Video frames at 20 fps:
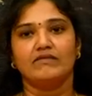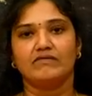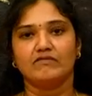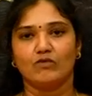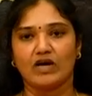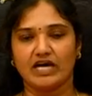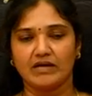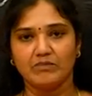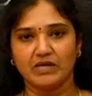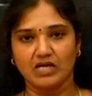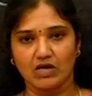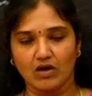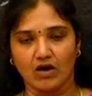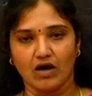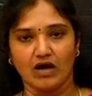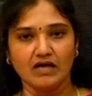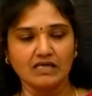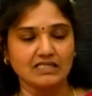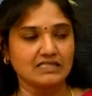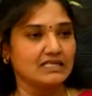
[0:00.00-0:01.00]
Why?
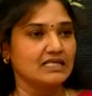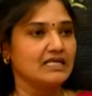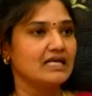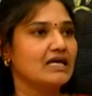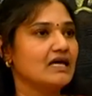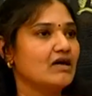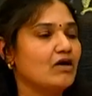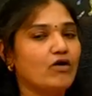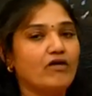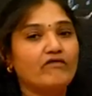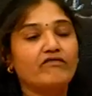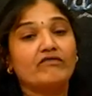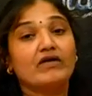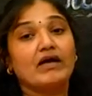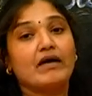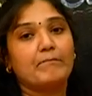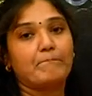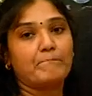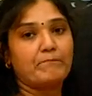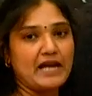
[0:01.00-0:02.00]
Because of
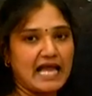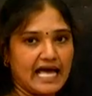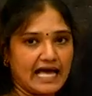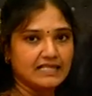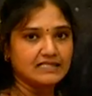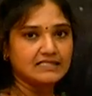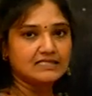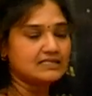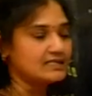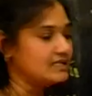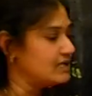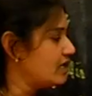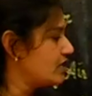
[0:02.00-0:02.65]
plants.